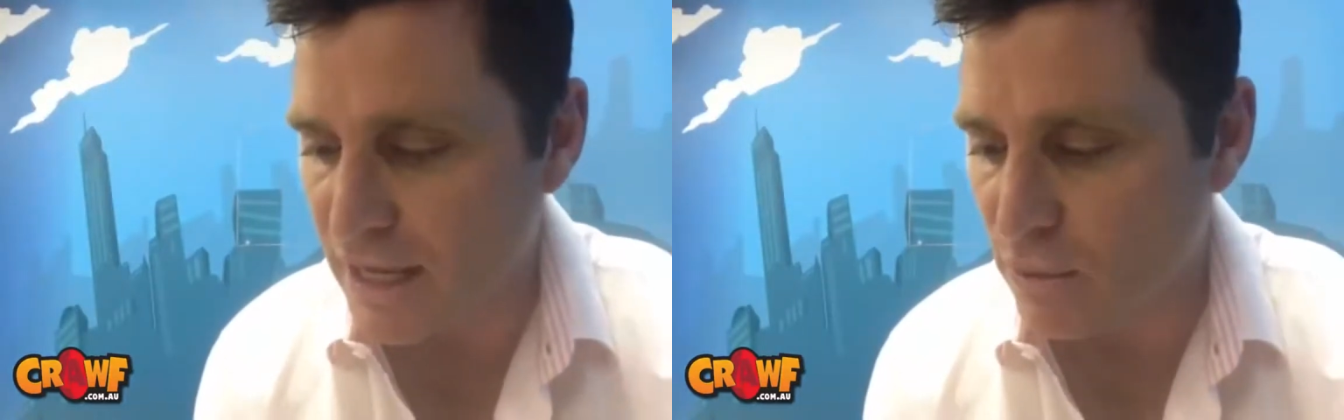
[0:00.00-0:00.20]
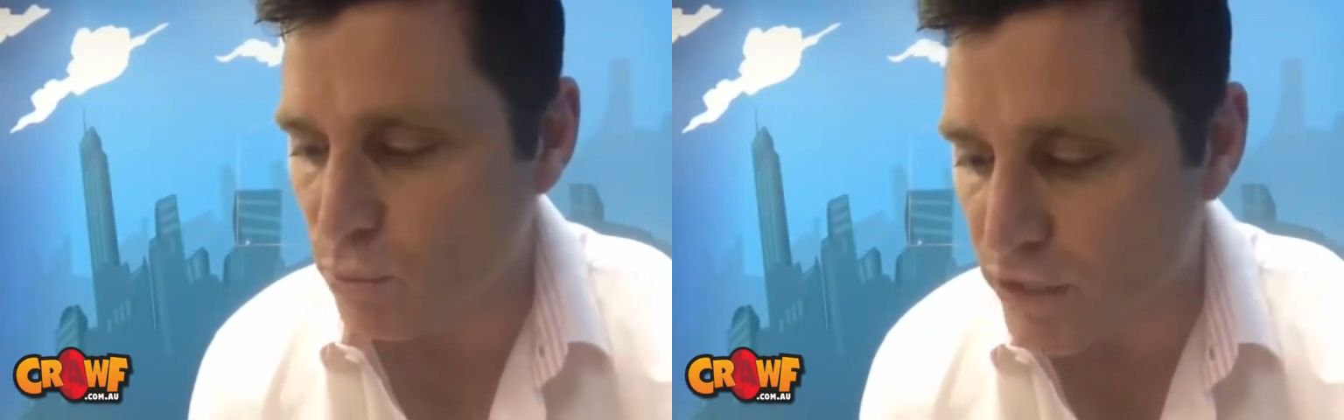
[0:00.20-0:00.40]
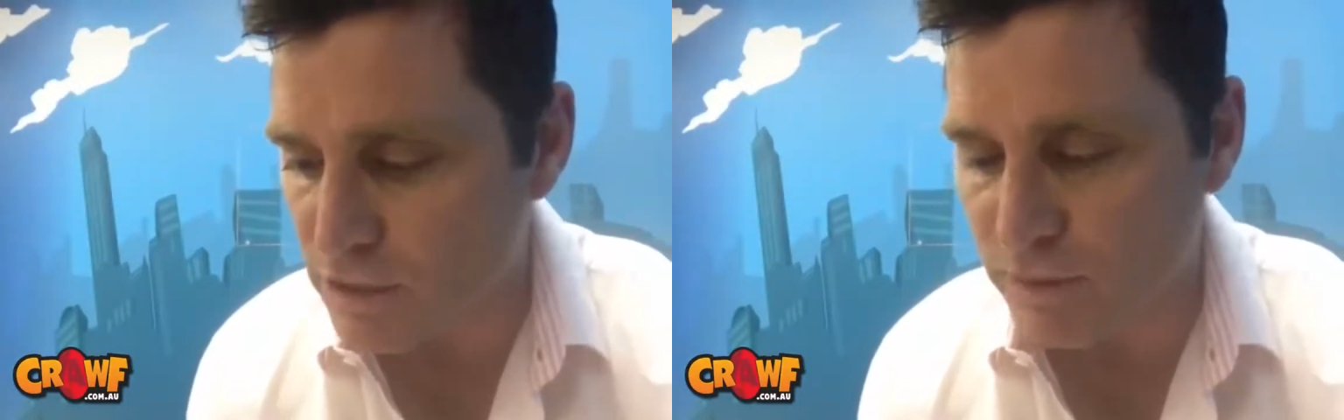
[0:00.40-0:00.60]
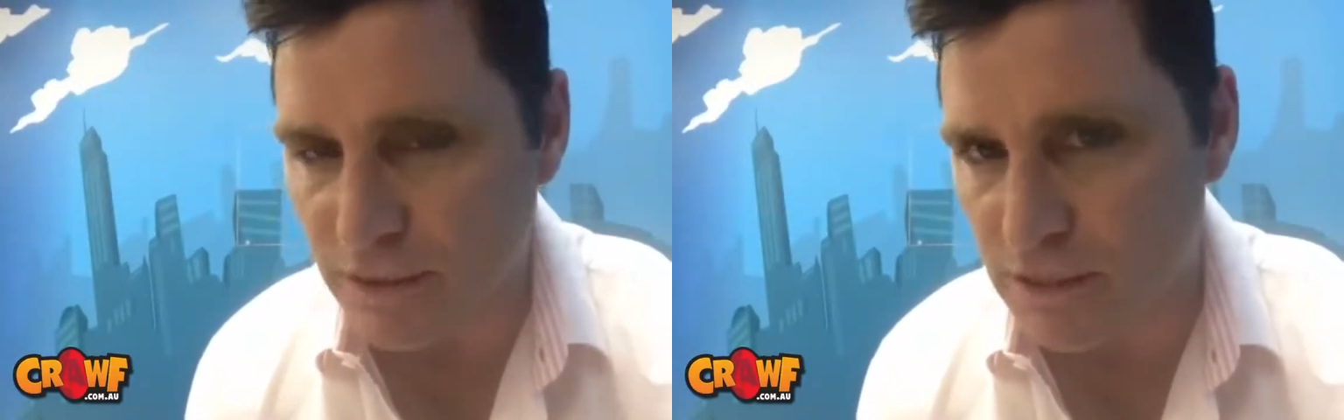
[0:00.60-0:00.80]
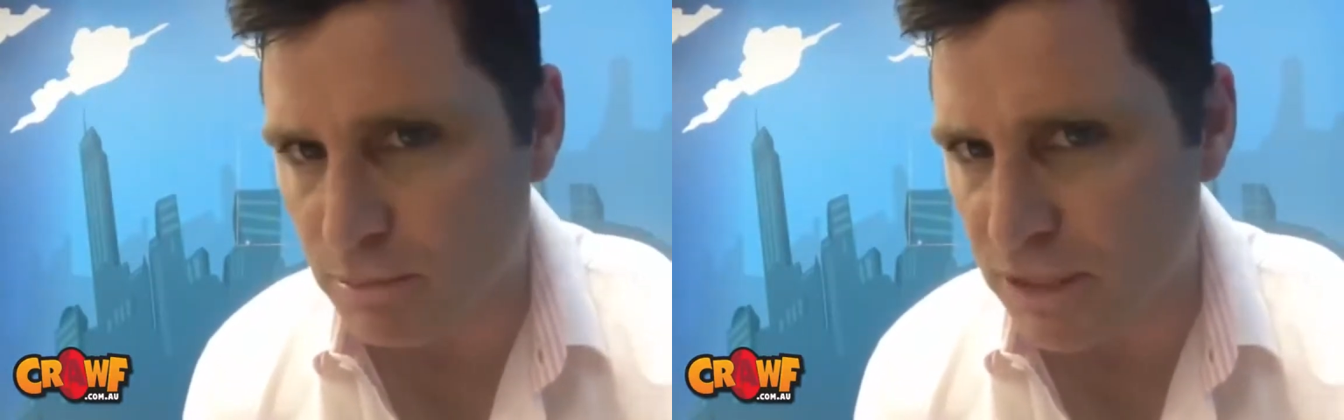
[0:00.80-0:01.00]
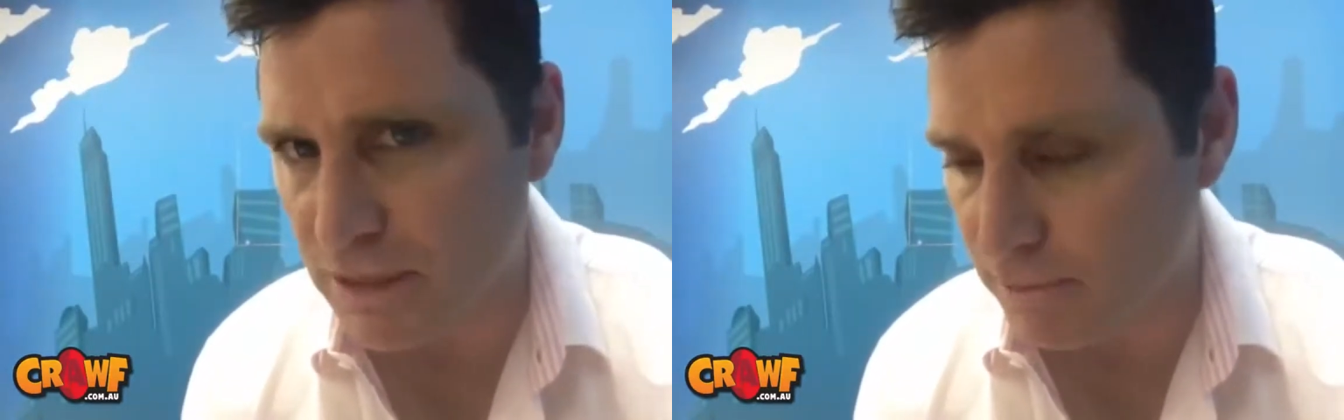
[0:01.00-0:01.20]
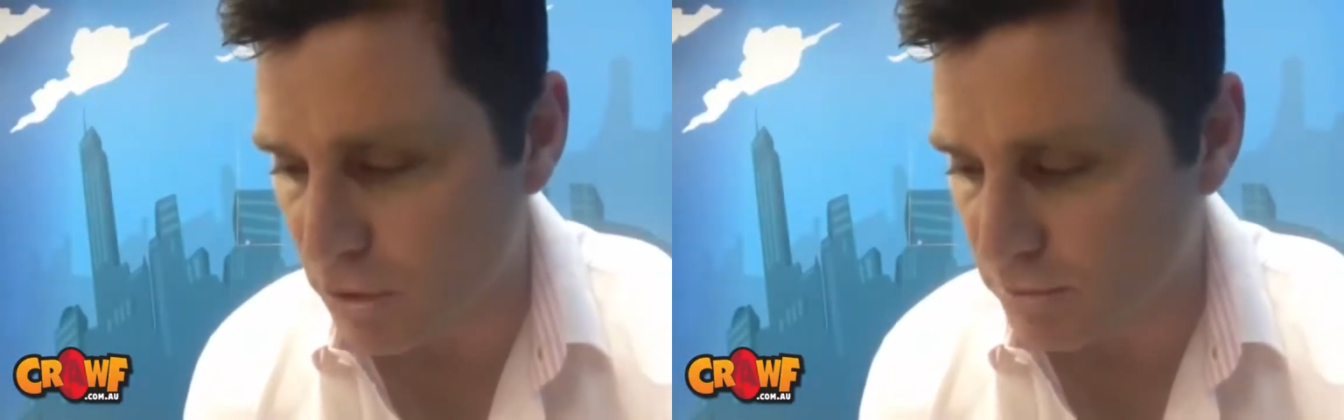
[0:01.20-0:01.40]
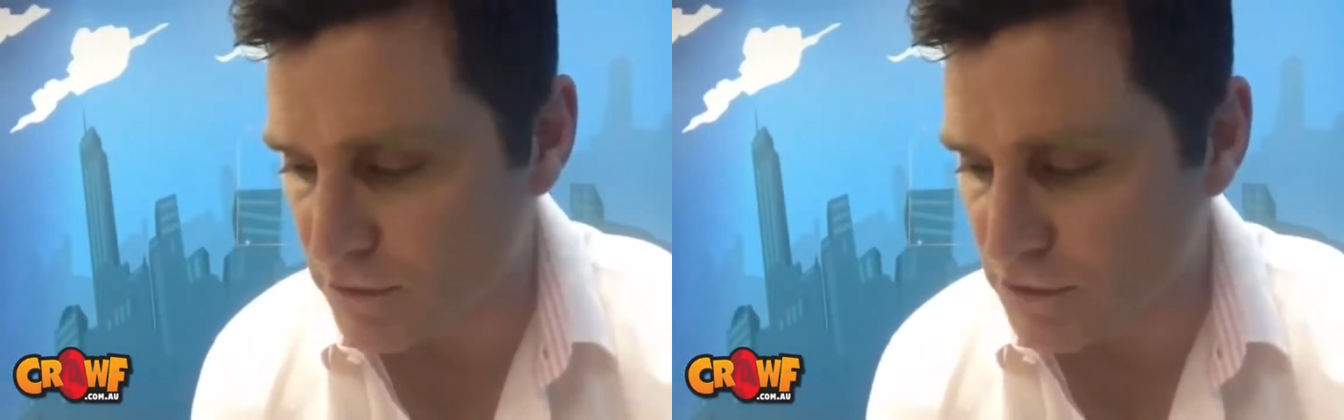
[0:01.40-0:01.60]
Richmond to beat the
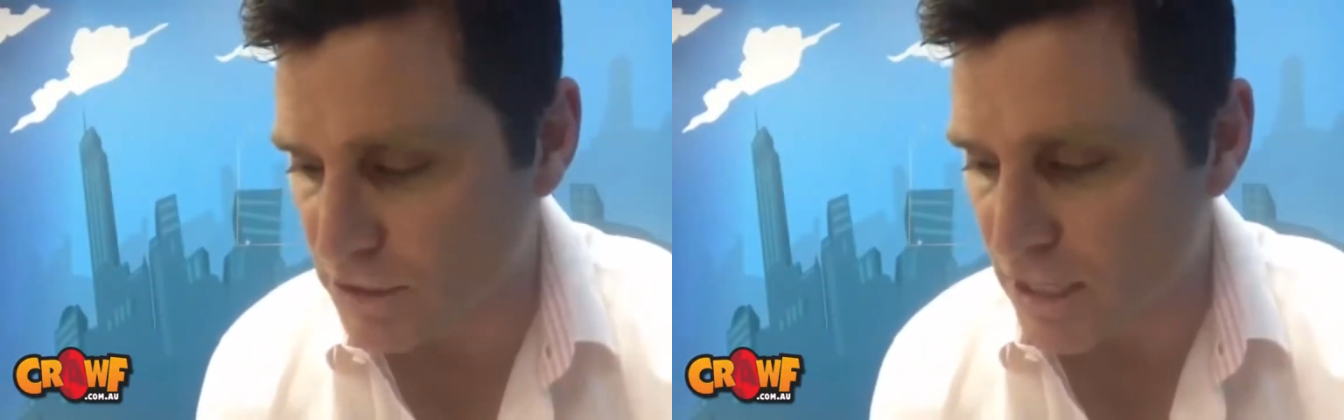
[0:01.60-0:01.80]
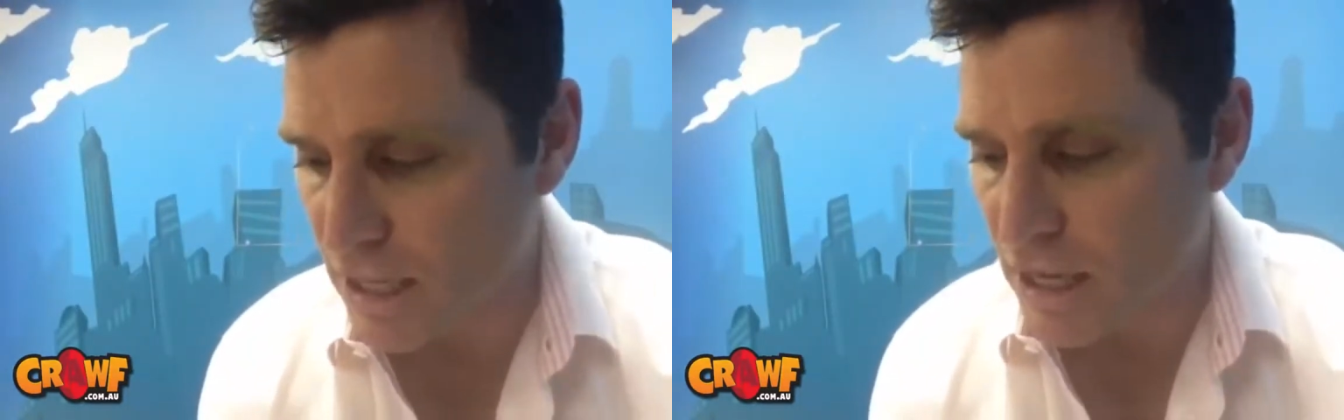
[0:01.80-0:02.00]
Bombers.